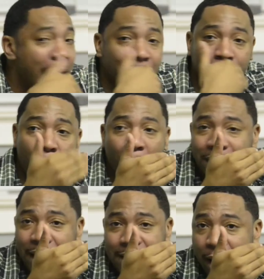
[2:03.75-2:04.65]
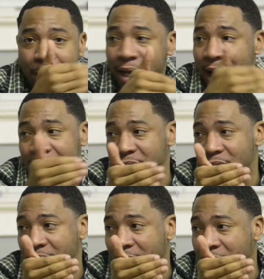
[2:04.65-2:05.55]
And the moment they tell me they're not
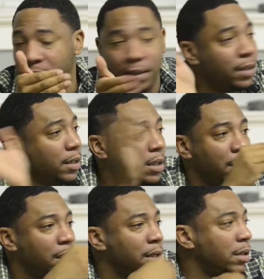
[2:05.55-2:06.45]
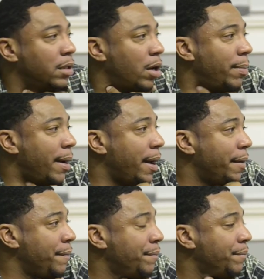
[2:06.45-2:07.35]
serving either, girl,
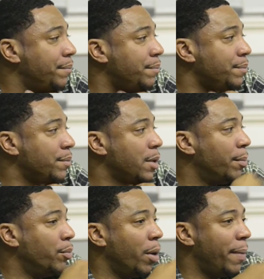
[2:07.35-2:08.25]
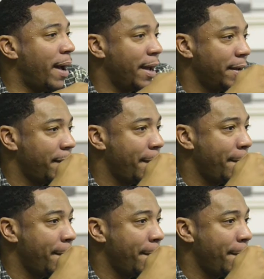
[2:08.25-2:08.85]
bye. Boy, bye.